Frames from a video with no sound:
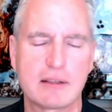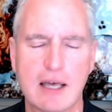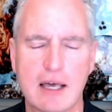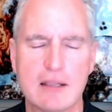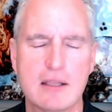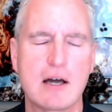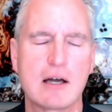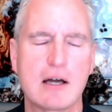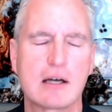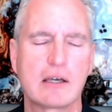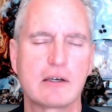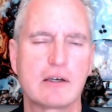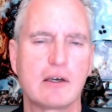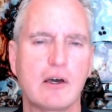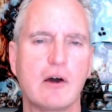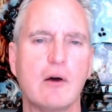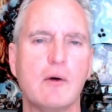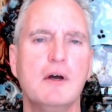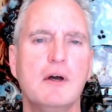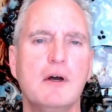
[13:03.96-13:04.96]
not that long
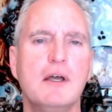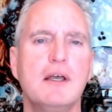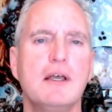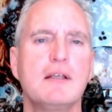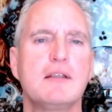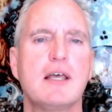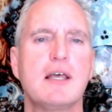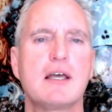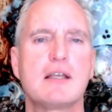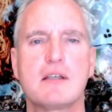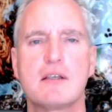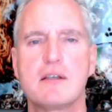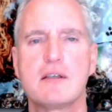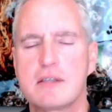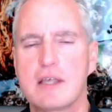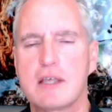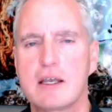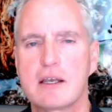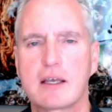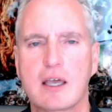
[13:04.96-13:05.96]
ago that
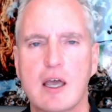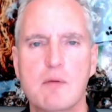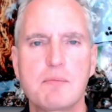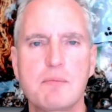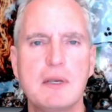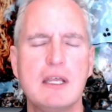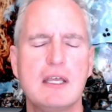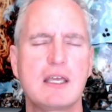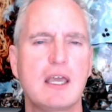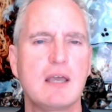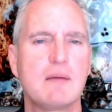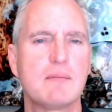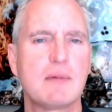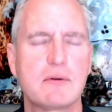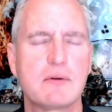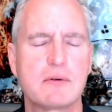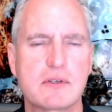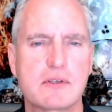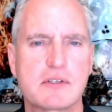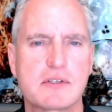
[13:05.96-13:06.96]
that a company came
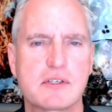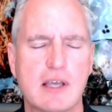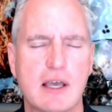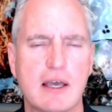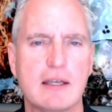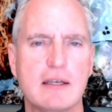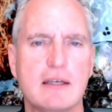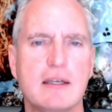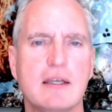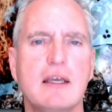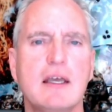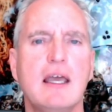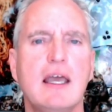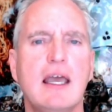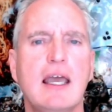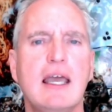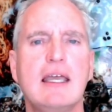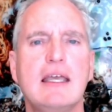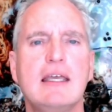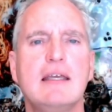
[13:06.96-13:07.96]
out and said,
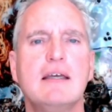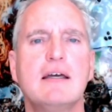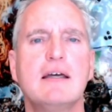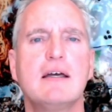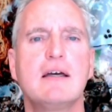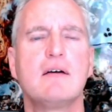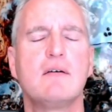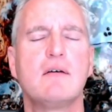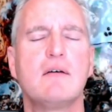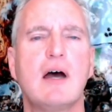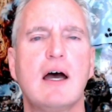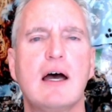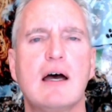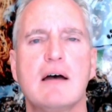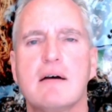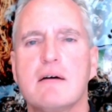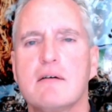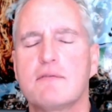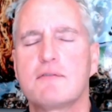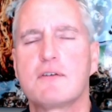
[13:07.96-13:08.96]
"Hey,
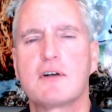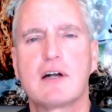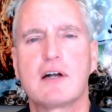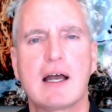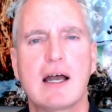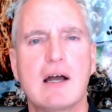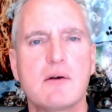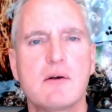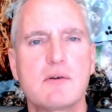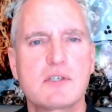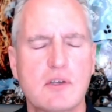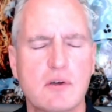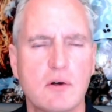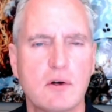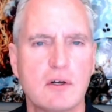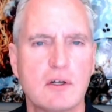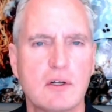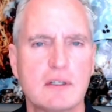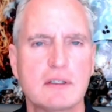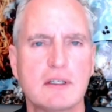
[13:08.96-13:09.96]
uh, for a
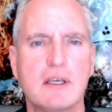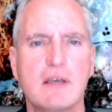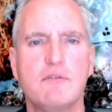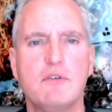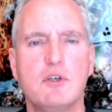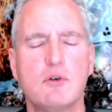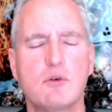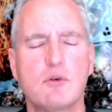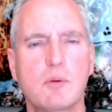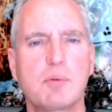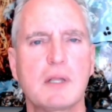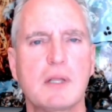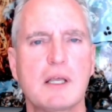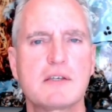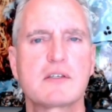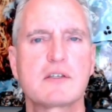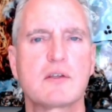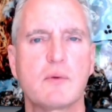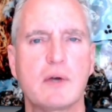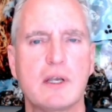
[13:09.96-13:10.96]
household, if you
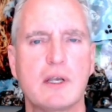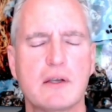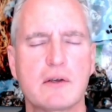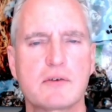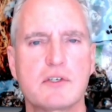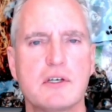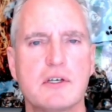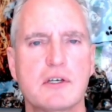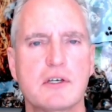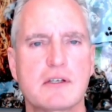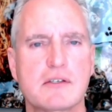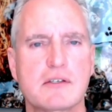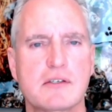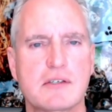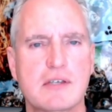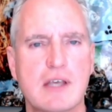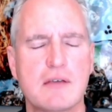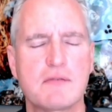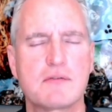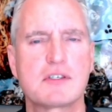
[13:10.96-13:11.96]
replace the windows, you can
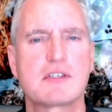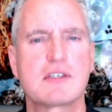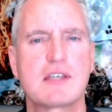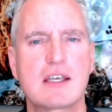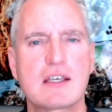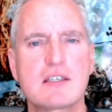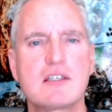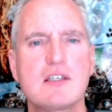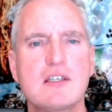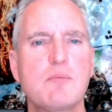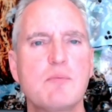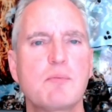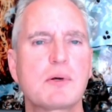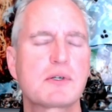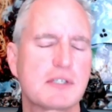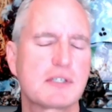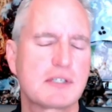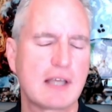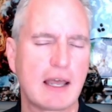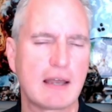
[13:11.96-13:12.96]
save
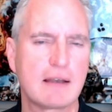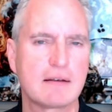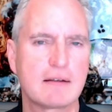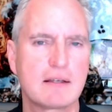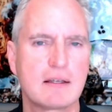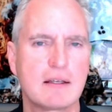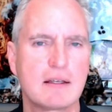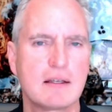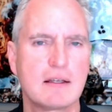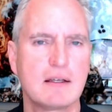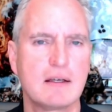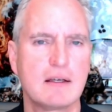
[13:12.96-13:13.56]
60%